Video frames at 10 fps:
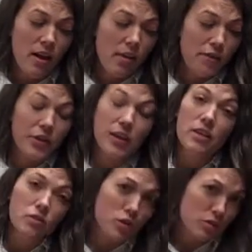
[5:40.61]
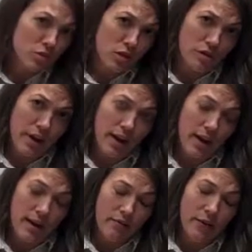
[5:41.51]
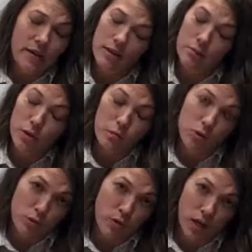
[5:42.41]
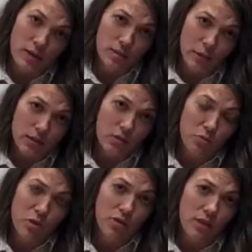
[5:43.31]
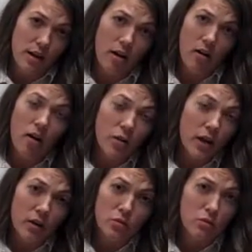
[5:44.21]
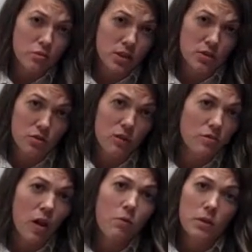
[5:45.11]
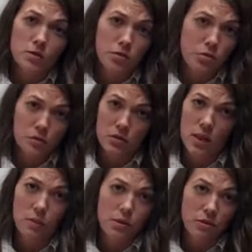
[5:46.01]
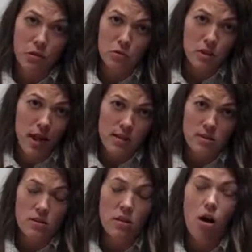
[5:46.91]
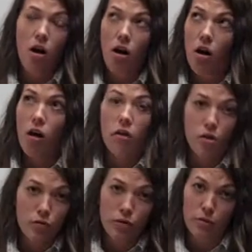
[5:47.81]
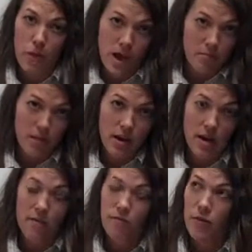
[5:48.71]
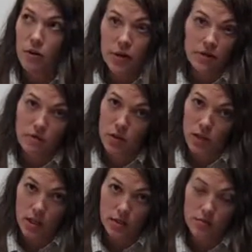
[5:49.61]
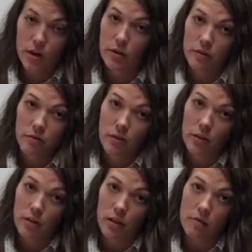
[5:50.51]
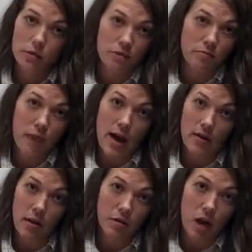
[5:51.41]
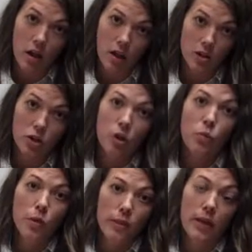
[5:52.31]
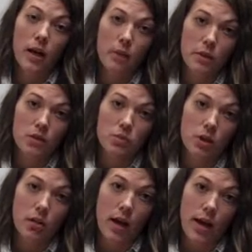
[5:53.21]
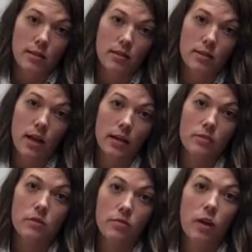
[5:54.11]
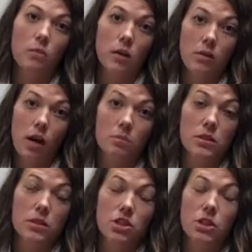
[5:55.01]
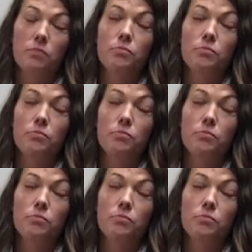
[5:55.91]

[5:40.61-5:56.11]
for the intro survey, I found out pretty much what I expected, which is that our O9O students, or our developmental students, come into those classes all over the map. They have very different needs, very different levels of background knowledge when they come into a class like developmental composition.